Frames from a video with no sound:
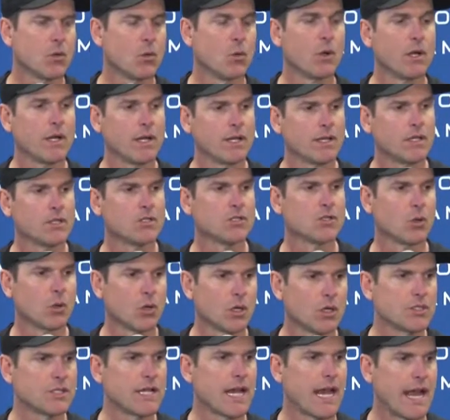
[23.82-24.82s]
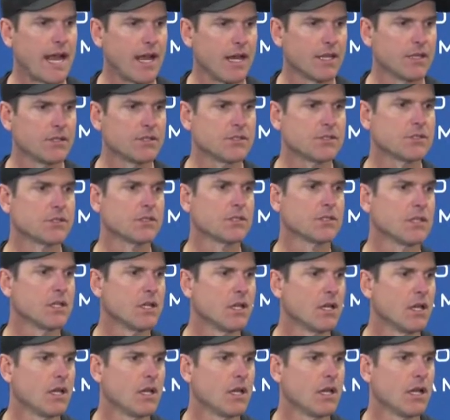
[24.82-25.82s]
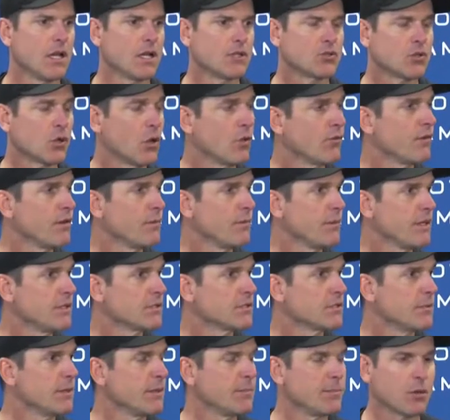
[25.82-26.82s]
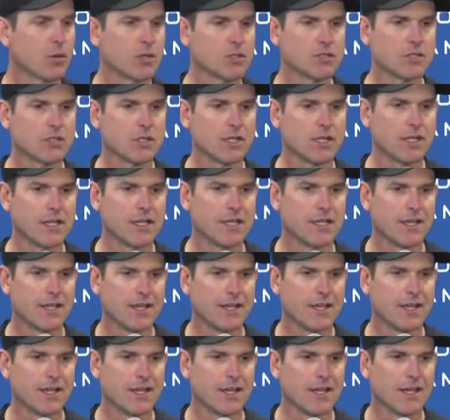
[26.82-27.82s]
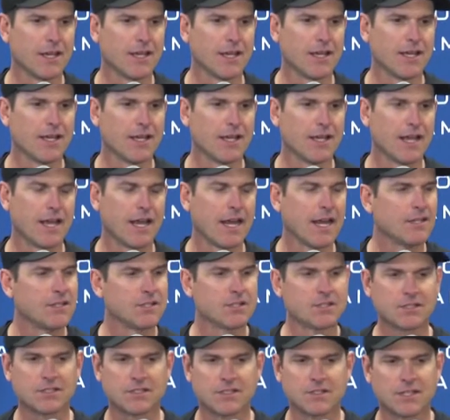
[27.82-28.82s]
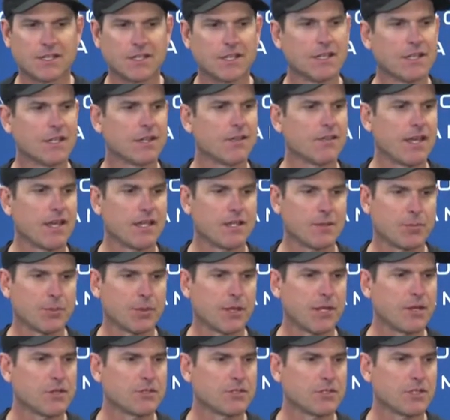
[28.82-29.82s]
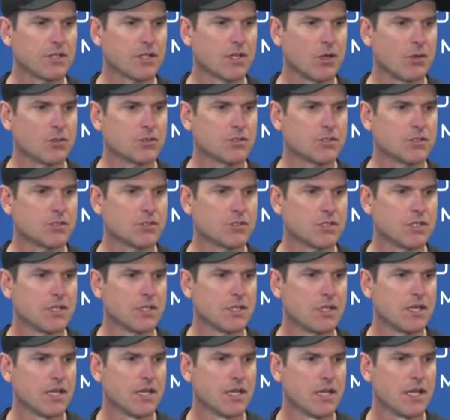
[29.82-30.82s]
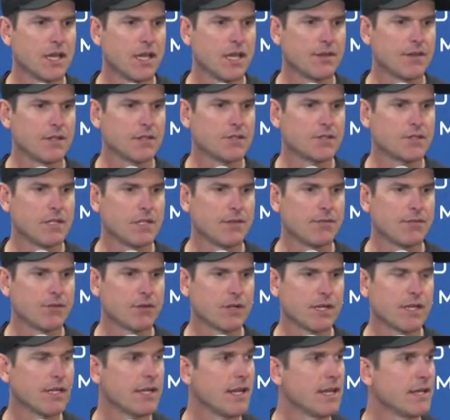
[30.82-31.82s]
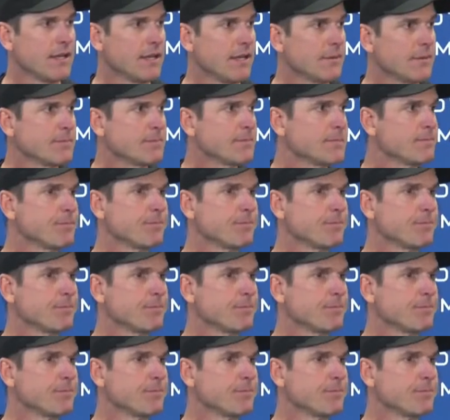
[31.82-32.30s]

winning the George Halas uh, Trophy means to me personally, uh, and I just thank the players and the coaches on this team for getting that done.